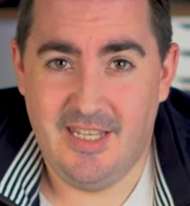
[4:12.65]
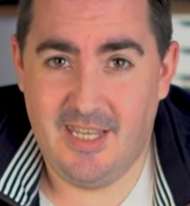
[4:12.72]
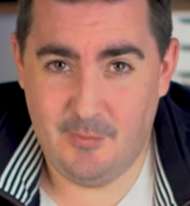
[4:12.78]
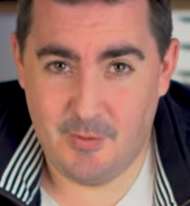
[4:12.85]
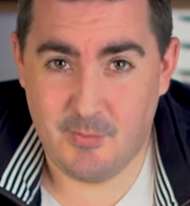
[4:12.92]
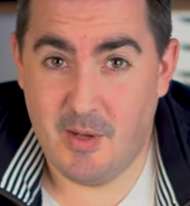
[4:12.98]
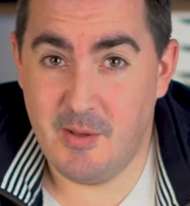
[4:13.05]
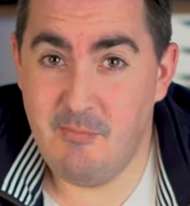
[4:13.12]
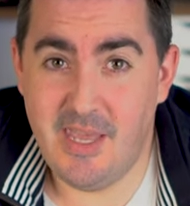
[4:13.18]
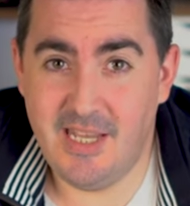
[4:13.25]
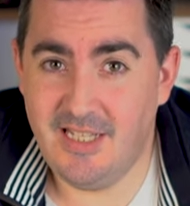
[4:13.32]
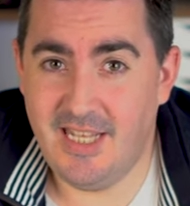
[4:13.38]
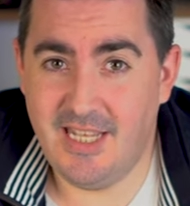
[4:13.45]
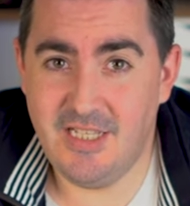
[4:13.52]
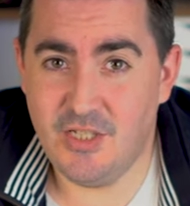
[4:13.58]
It was my
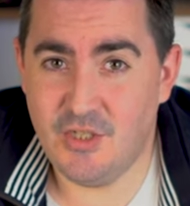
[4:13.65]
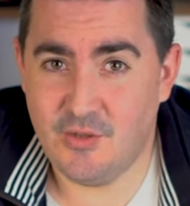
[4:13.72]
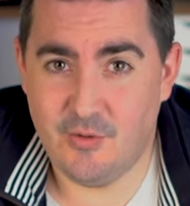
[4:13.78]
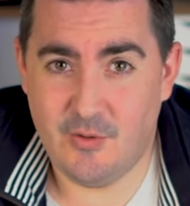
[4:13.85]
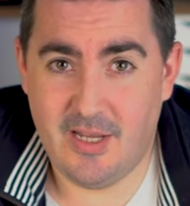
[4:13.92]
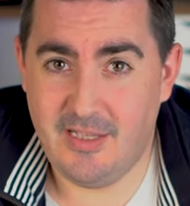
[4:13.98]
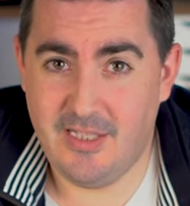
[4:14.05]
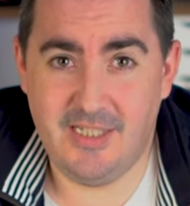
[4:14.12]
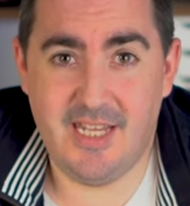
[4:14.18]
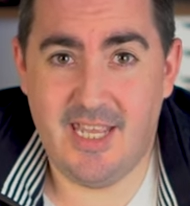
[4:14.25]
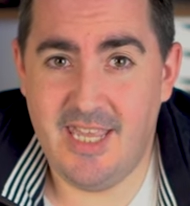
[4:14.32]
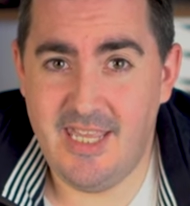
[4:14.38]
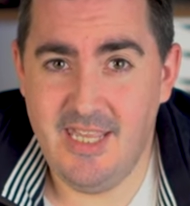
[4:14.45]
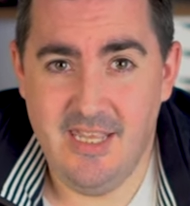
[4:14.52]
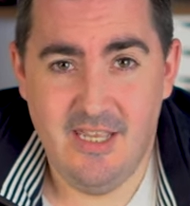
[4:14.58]
main lens throughout the
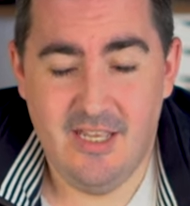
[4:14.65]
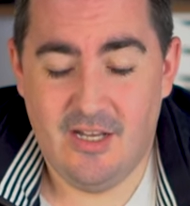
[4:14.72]
day.